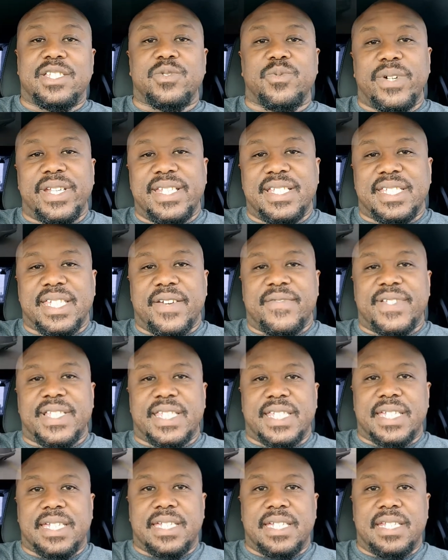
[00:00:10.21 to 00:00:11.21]

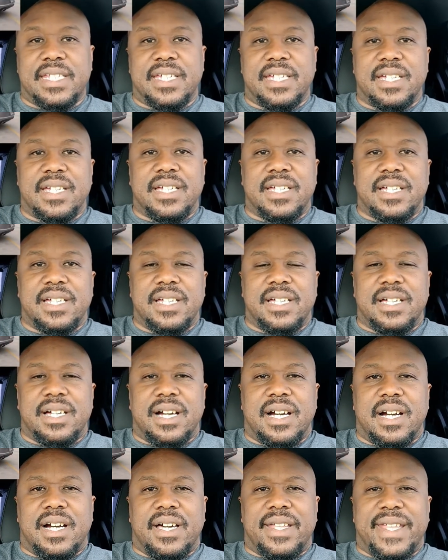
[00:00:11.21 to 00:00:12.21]
2017
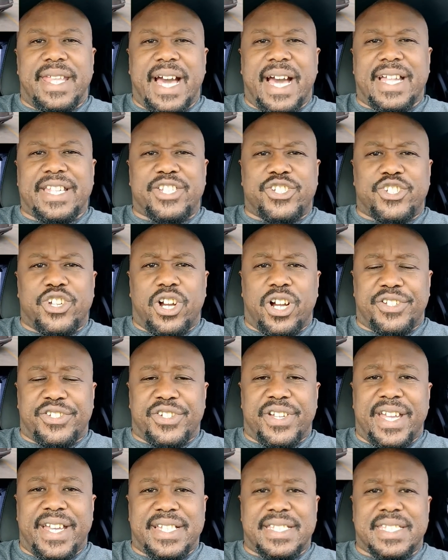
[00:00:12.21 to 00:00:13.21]
Dodge
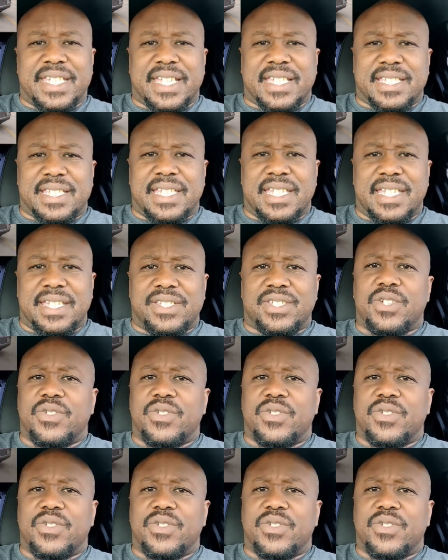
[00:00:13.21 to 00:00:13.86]
Charger SXT.